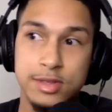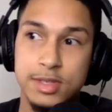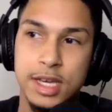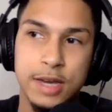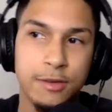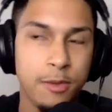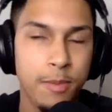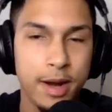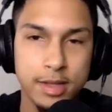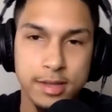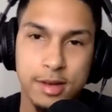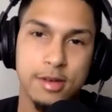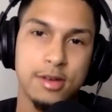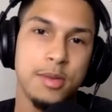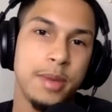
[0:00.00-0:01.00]
see everybody
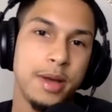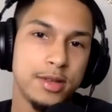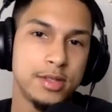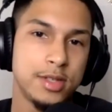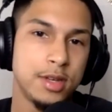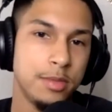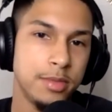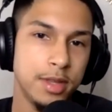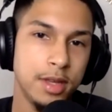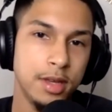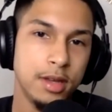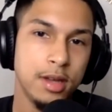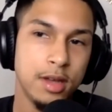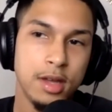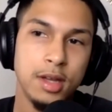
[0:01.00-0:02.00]
talking about
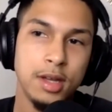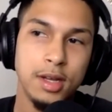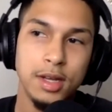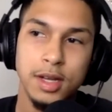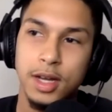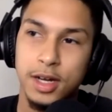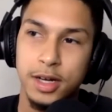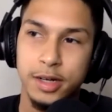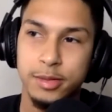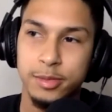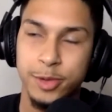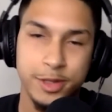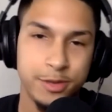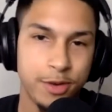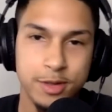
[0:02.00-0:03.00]
something,
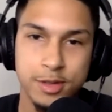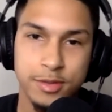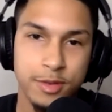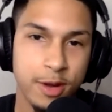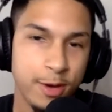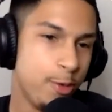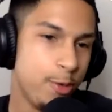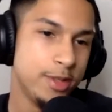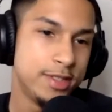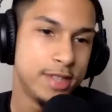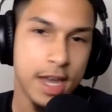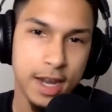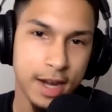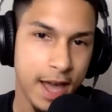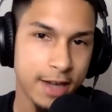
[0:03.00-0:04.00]
which first of all, no one's
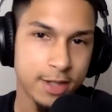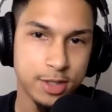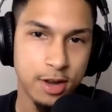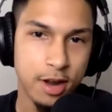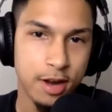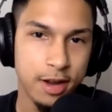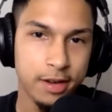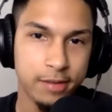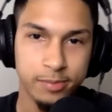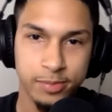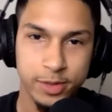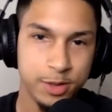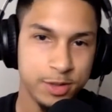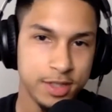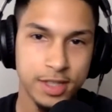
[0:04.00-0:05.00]
taking action on it.
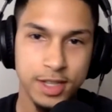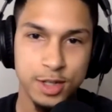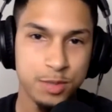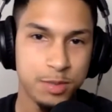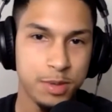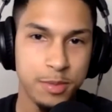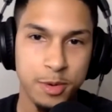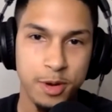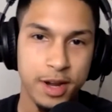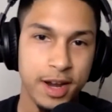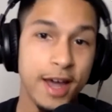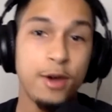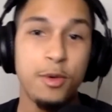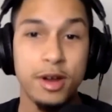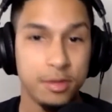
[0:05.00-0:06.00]
You see, there's people, and
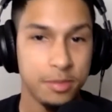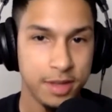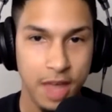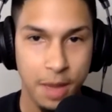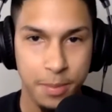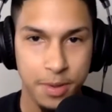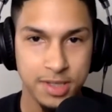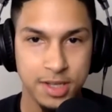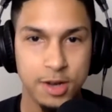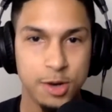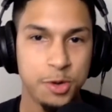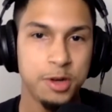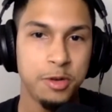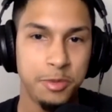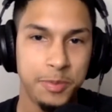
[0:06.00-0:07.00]
I don't want to be that person. I don't
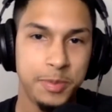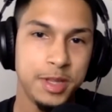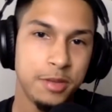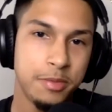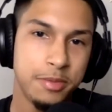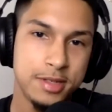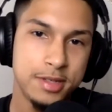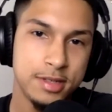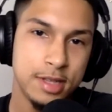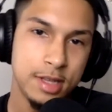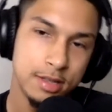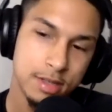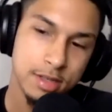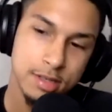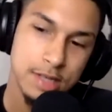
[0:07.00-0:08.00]
want to be the person
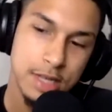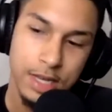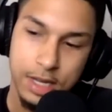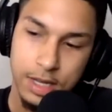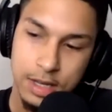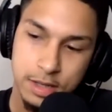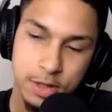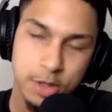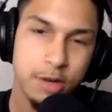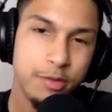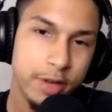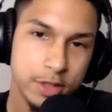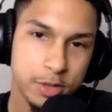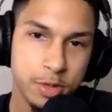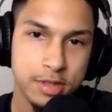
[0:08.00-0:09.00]
that just,
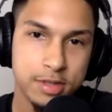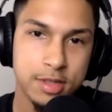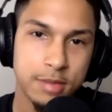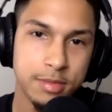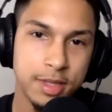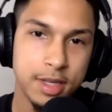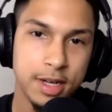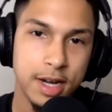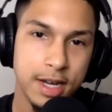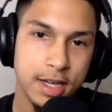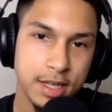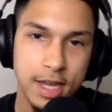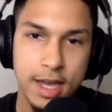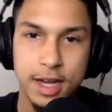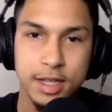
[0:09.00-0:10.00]
retweets something like,
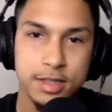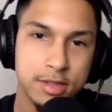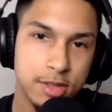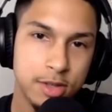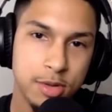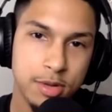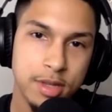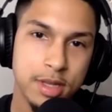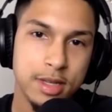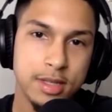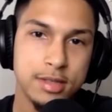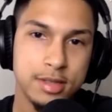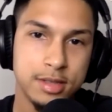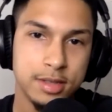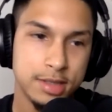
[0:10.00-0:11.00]
yeah, let's do
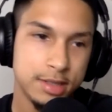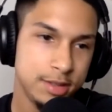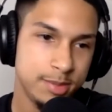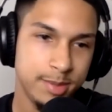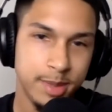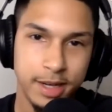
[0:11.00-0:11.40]
this. But